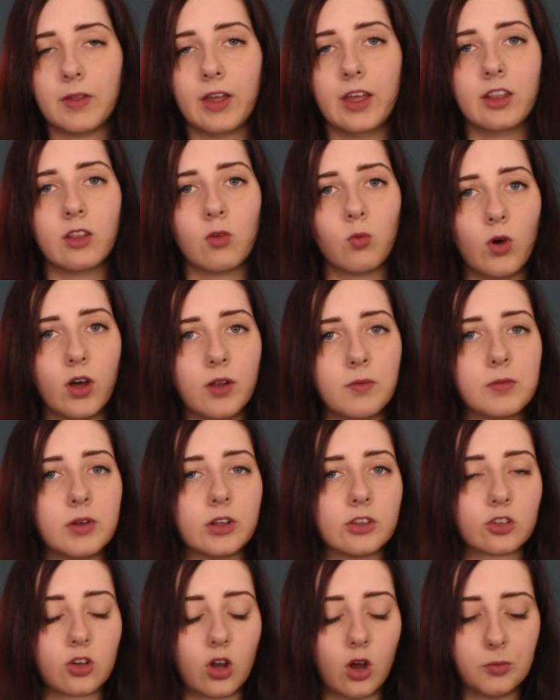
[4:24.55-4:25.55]
and the one
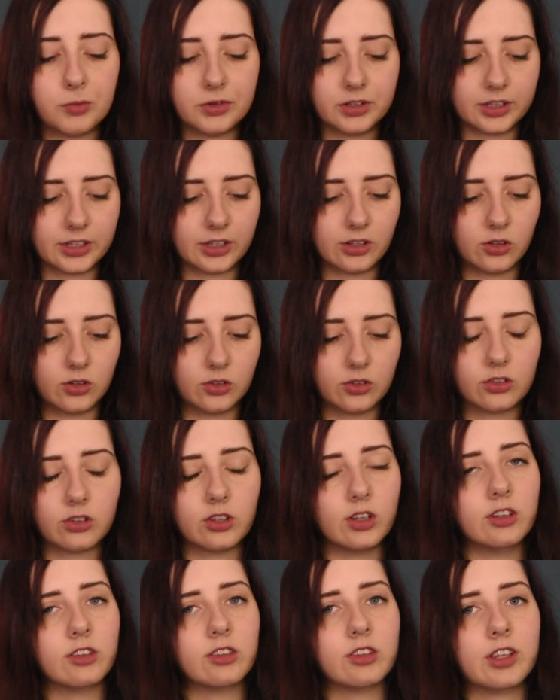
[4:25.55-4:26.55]
most commonly used
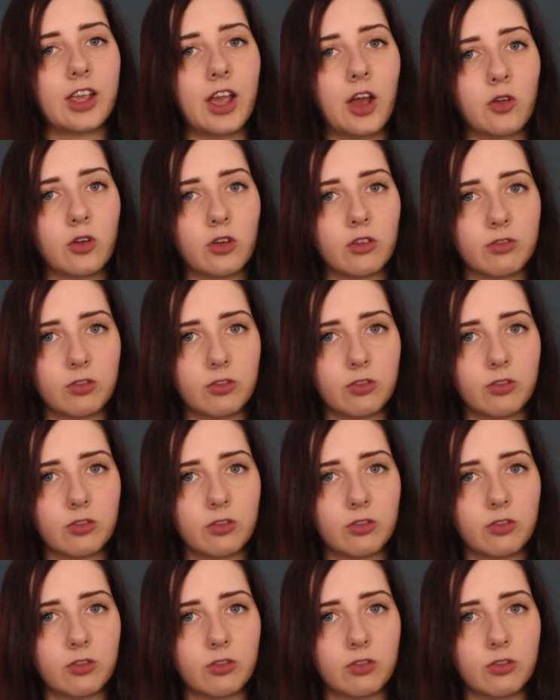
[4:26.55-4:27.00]
is the Elder